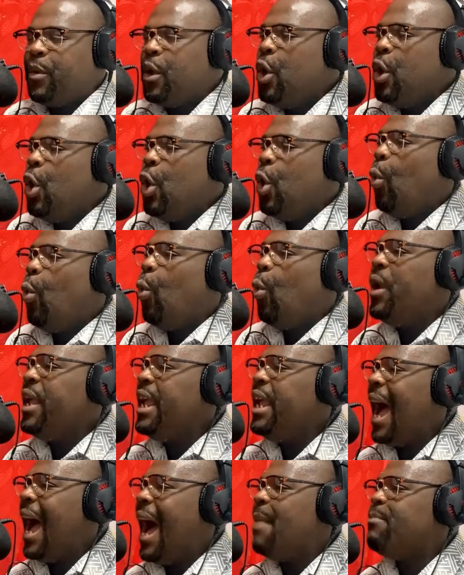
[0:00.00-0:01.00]
We
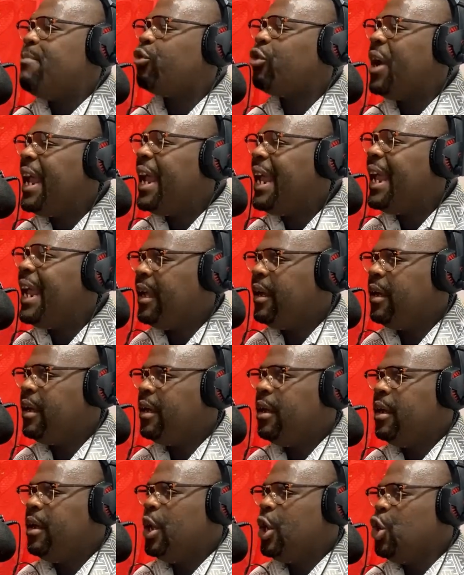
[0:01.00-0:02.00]
are praying
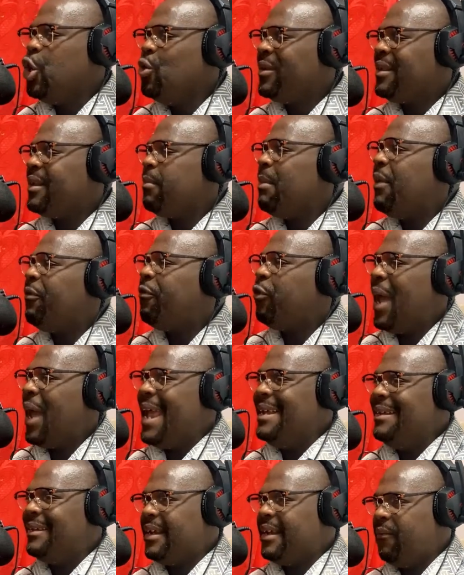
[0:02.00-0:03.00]
using Matthew
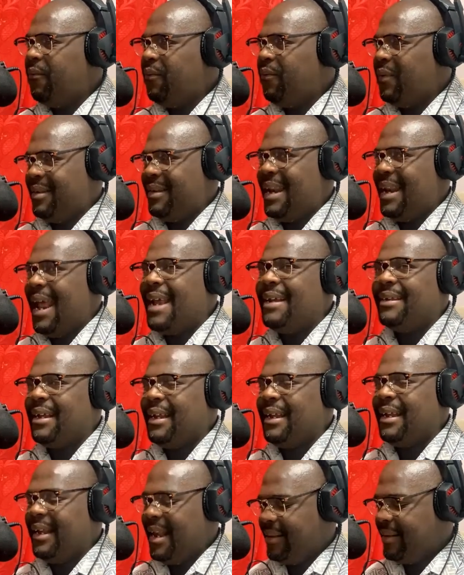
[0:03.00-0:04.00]
18 verse
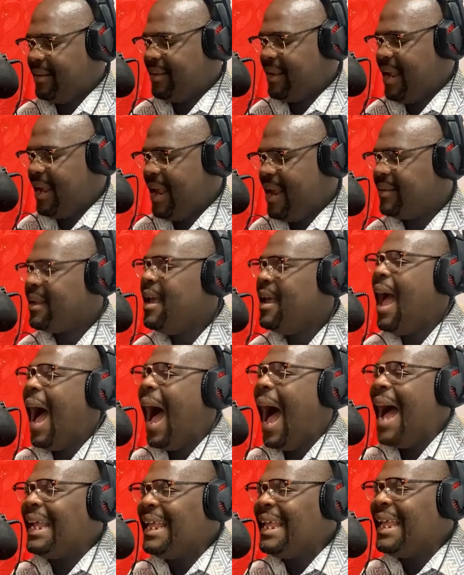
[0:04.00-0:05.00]
19 that says,
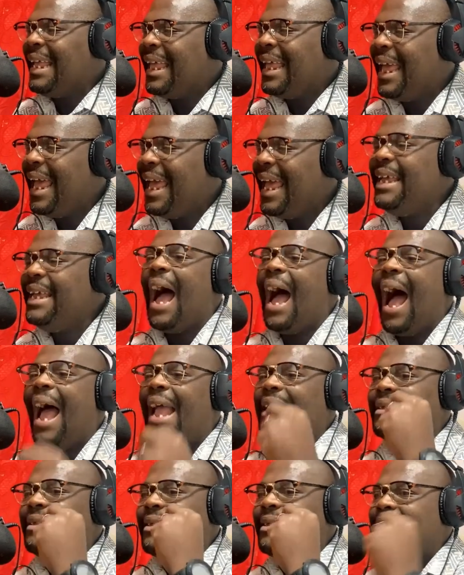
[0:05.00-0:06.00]
again, I
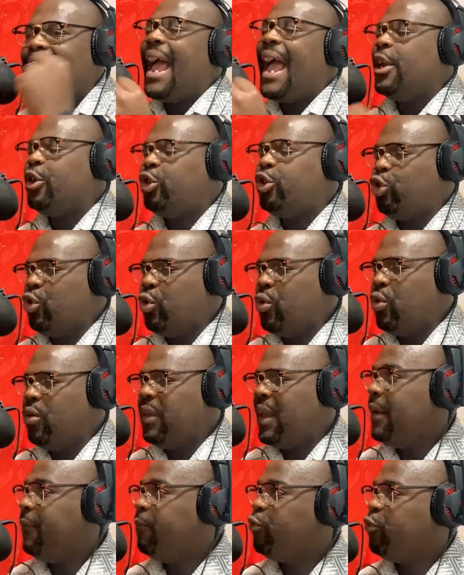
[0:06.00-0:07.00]
say unto you that
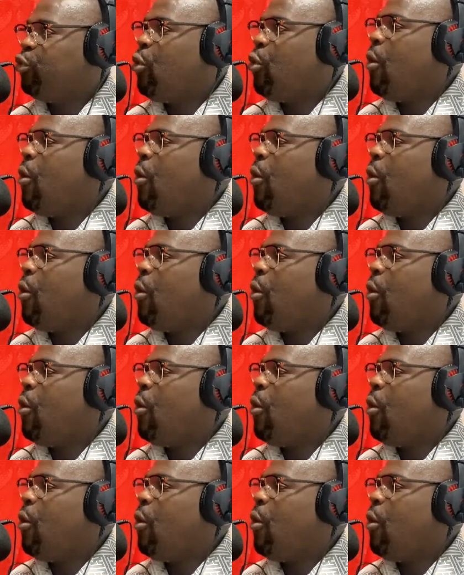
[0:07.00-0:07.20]
if two of